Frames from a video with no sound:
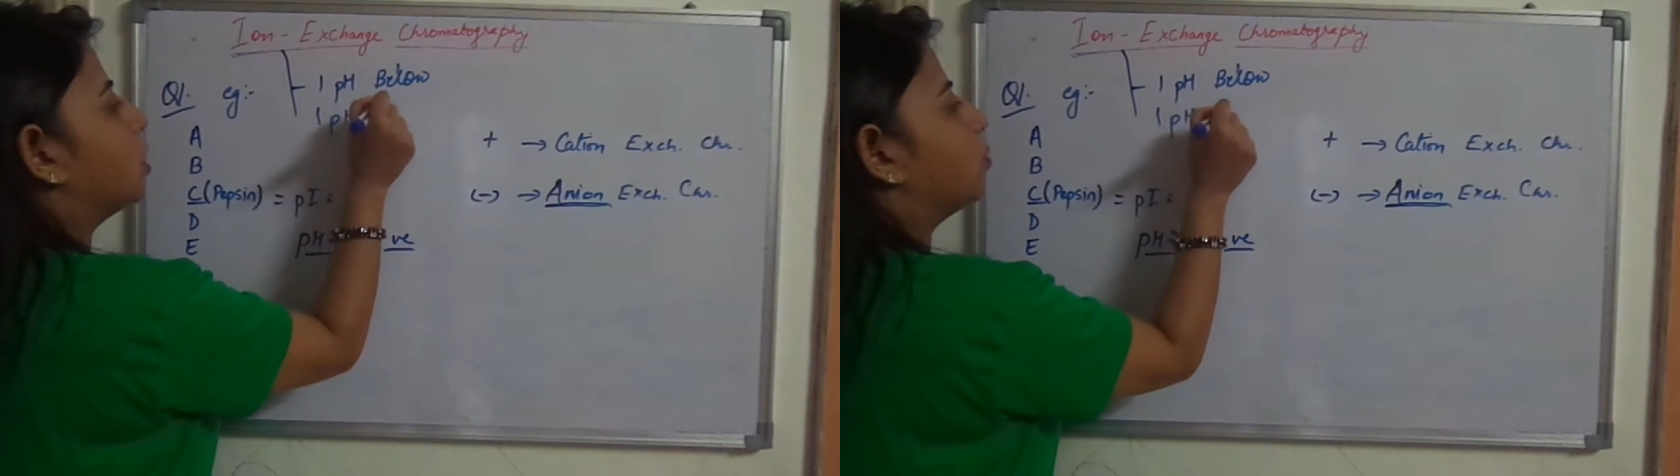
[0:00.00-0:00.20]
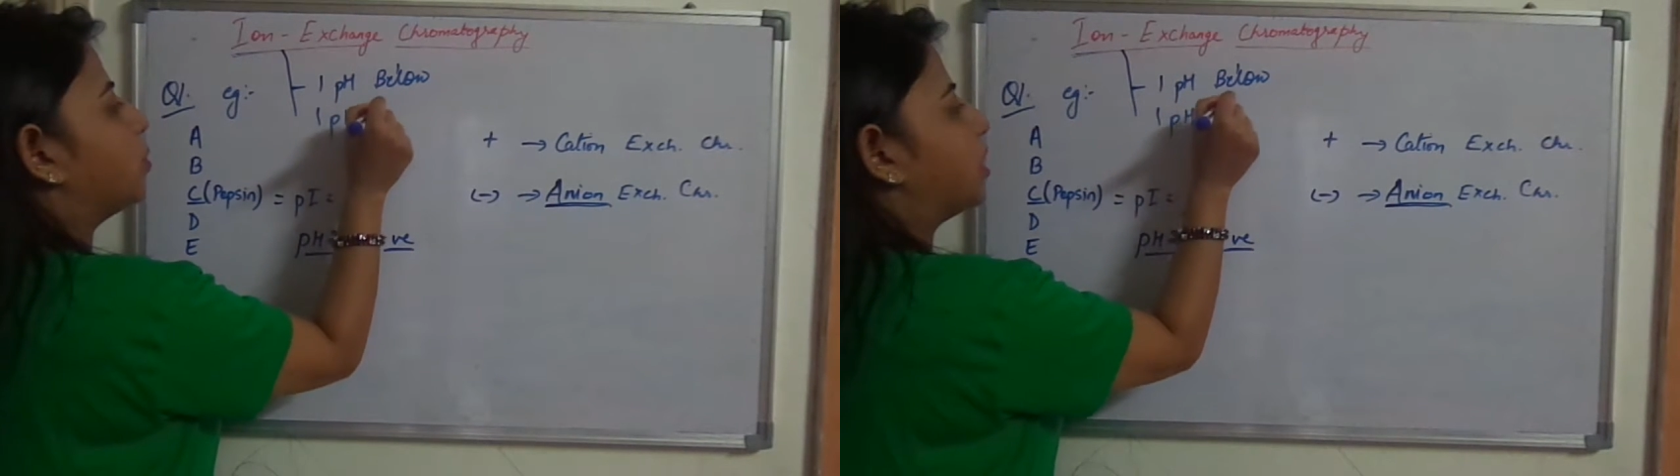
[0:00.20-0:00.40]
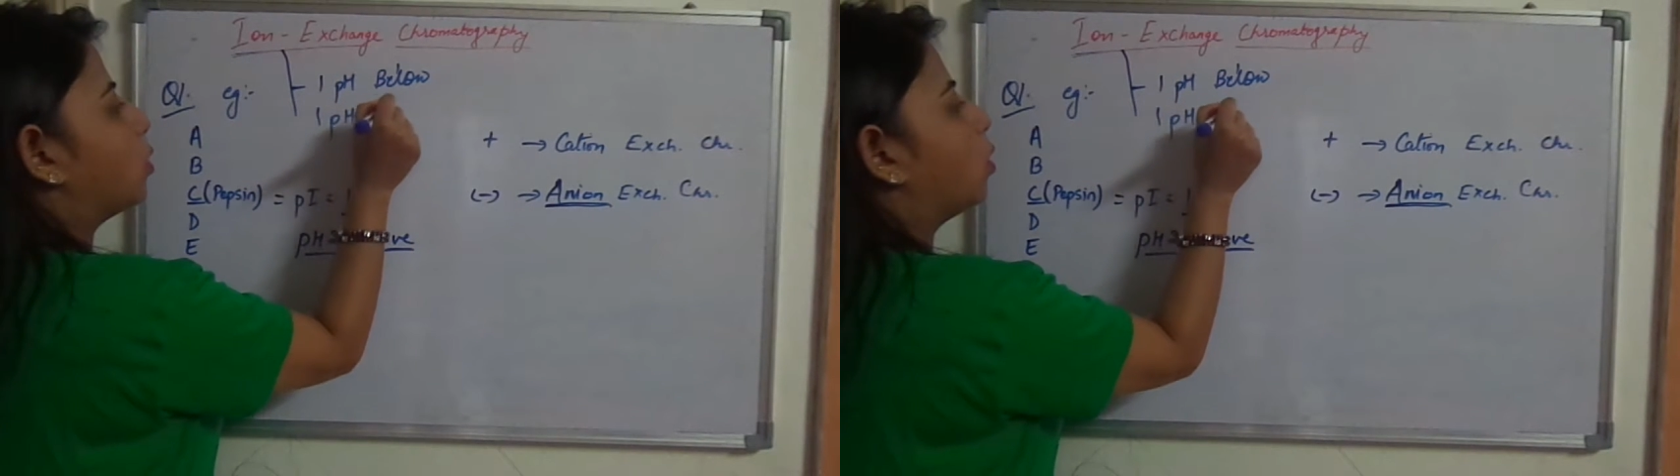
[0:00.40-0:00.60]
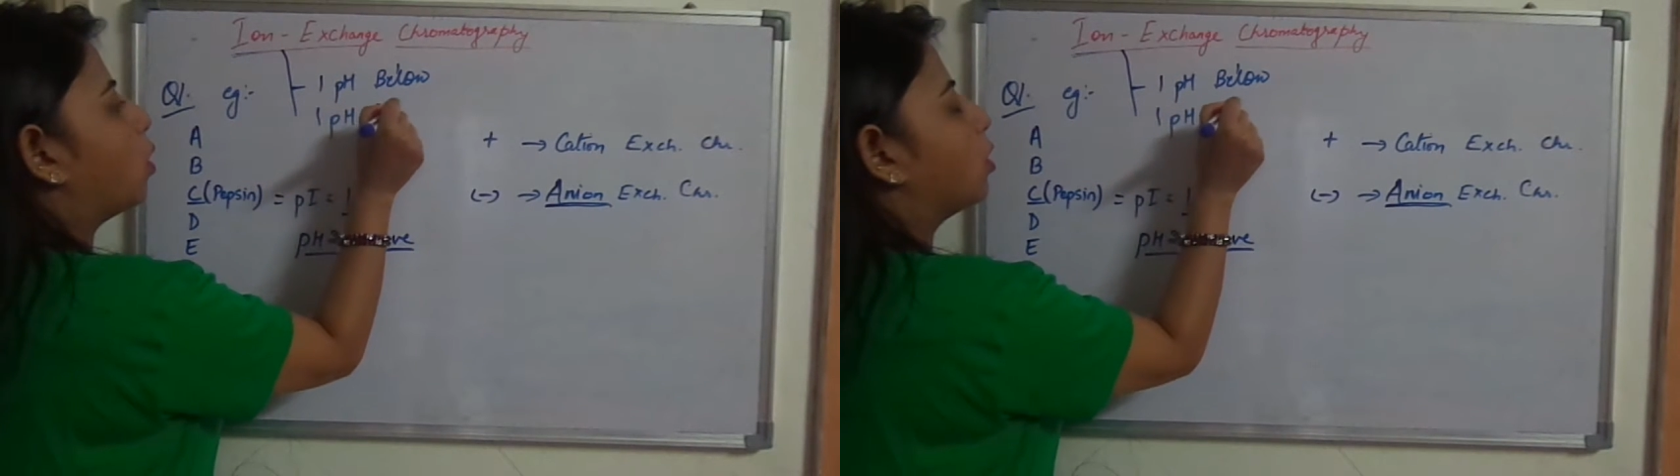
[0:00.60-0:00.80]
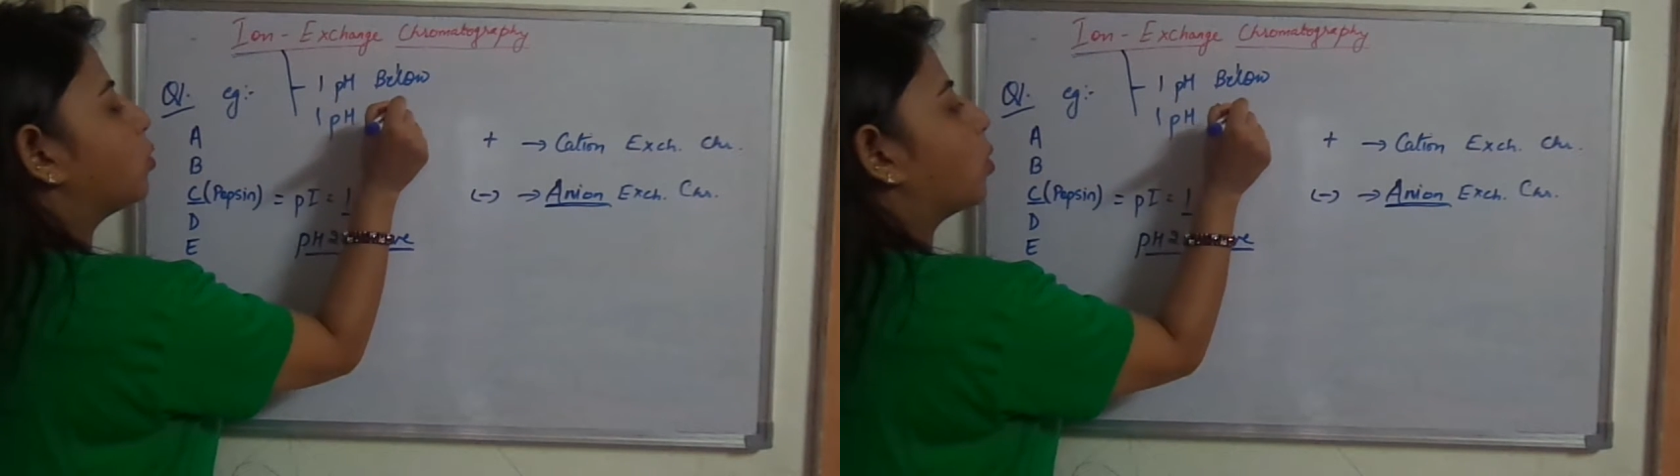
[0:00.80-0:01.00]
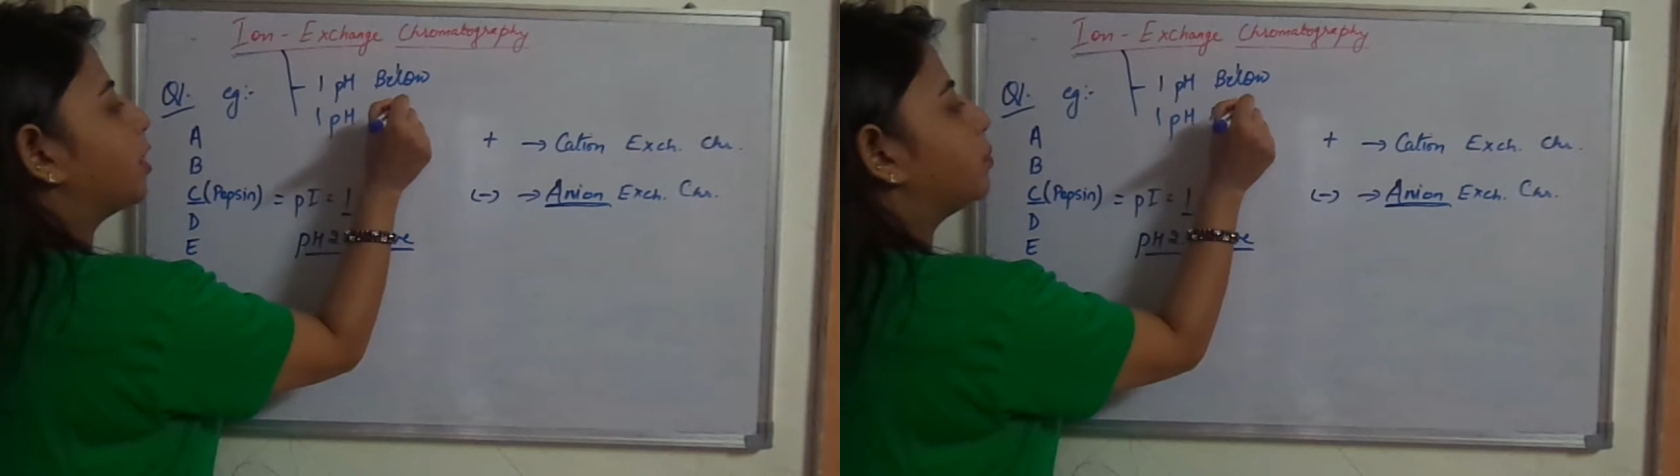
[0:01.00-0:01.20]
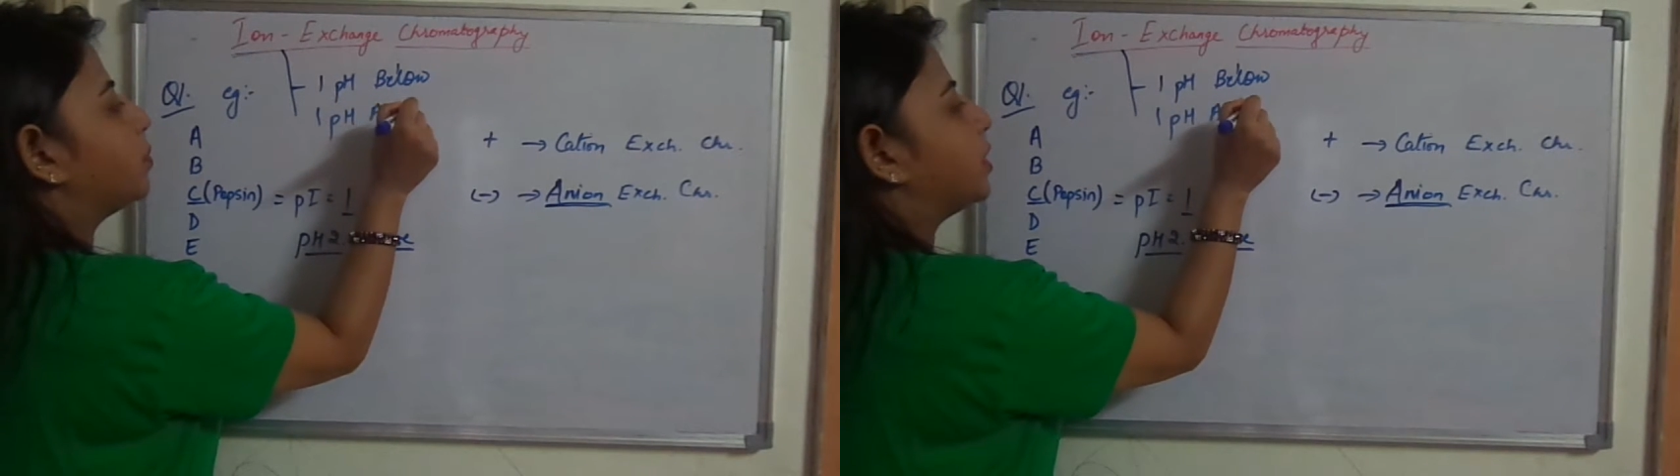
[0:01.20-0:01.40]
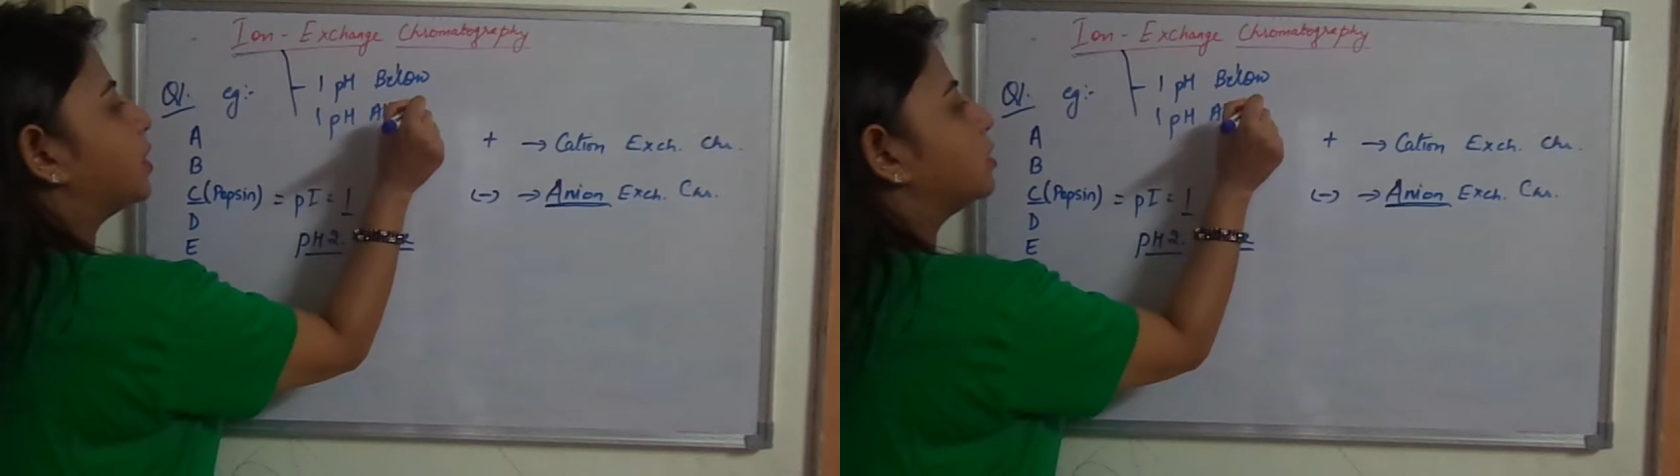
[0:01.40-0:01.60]
below or 1
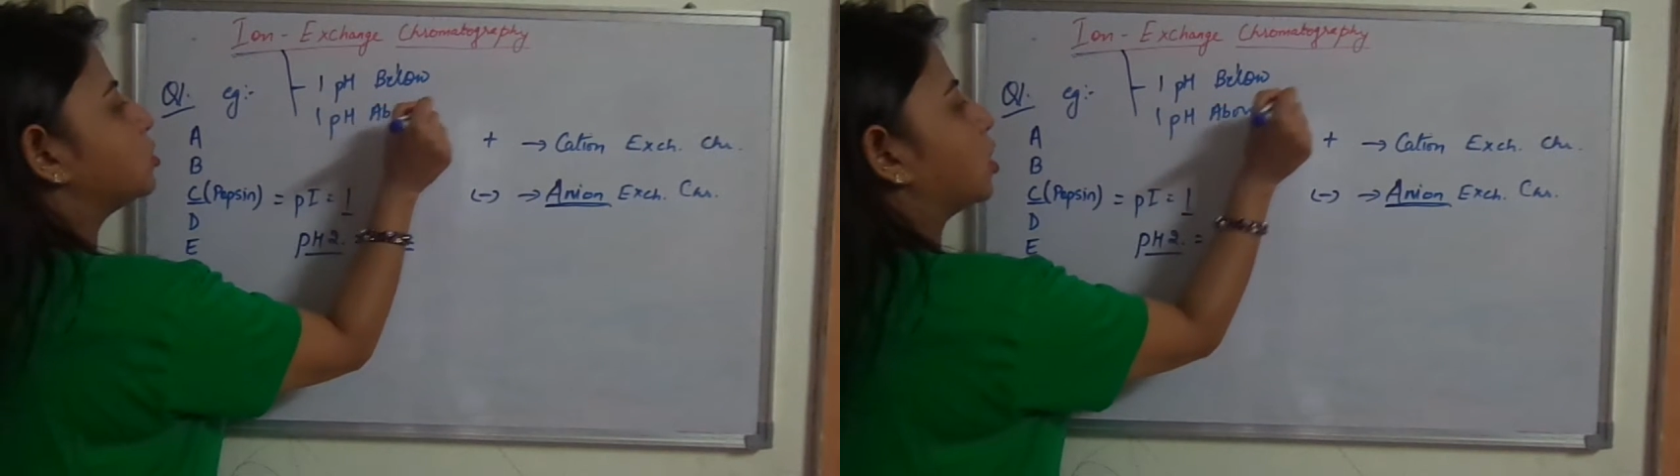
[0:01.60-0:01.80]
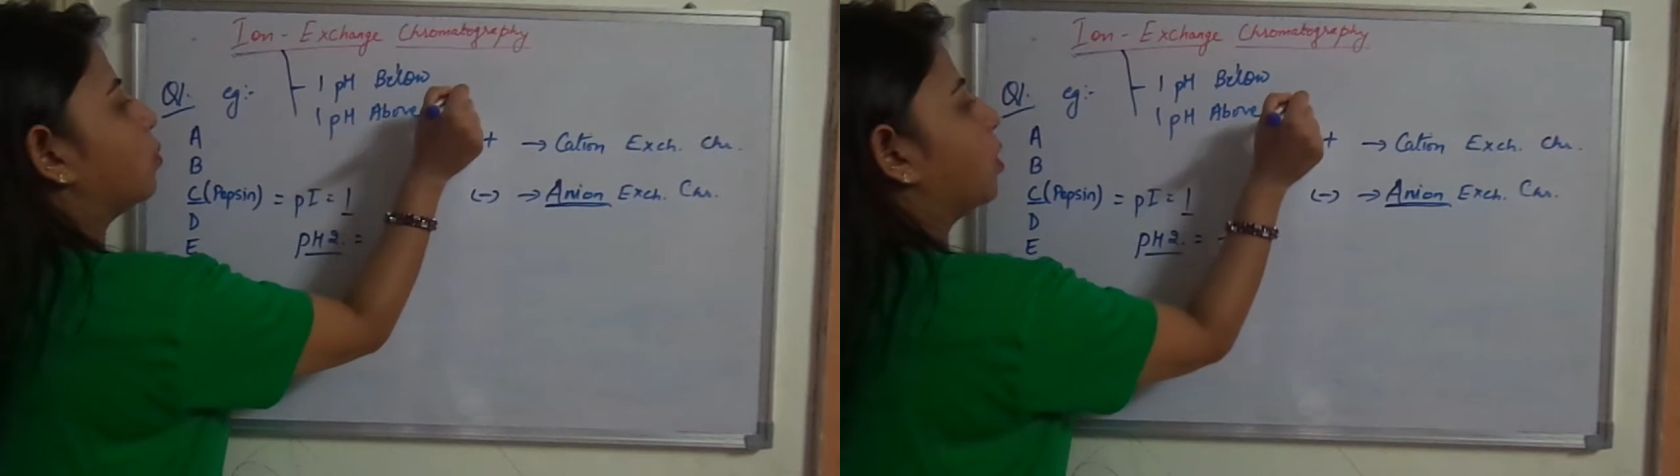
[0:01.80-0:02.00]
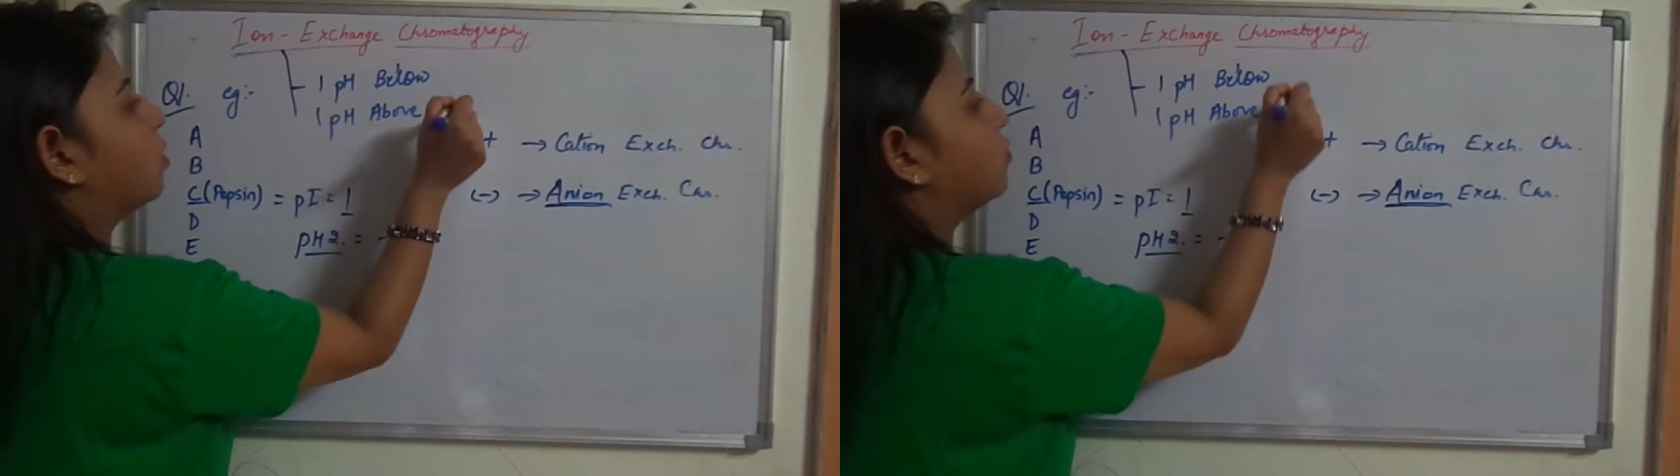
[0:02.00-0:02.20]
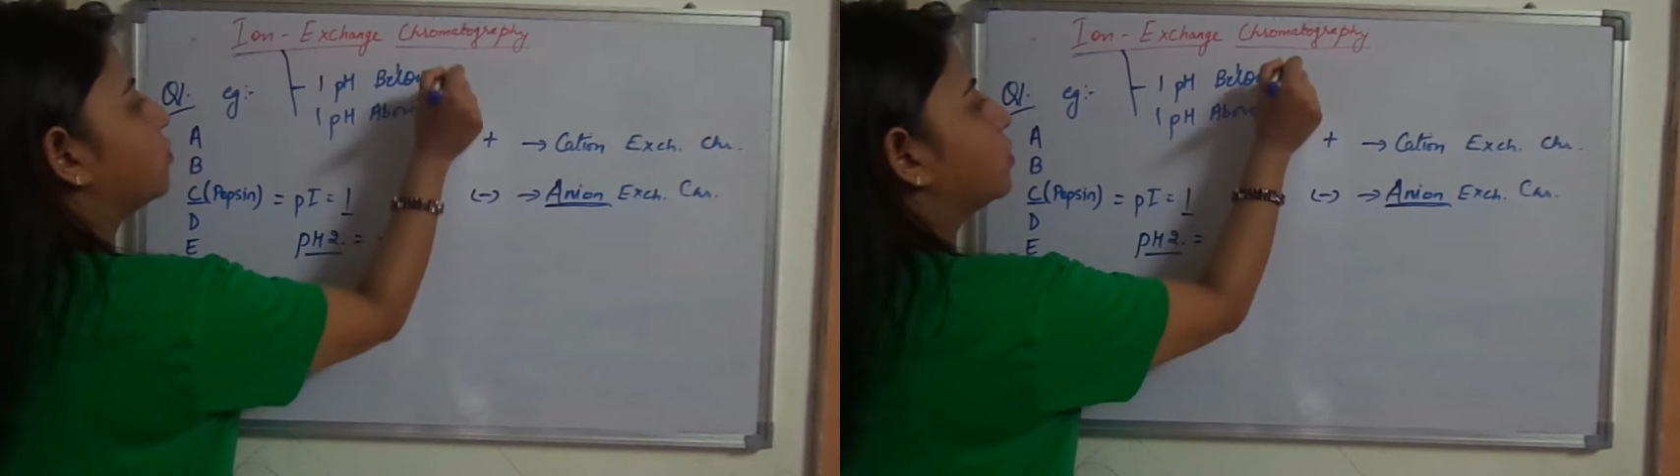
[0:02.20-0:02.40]
pH above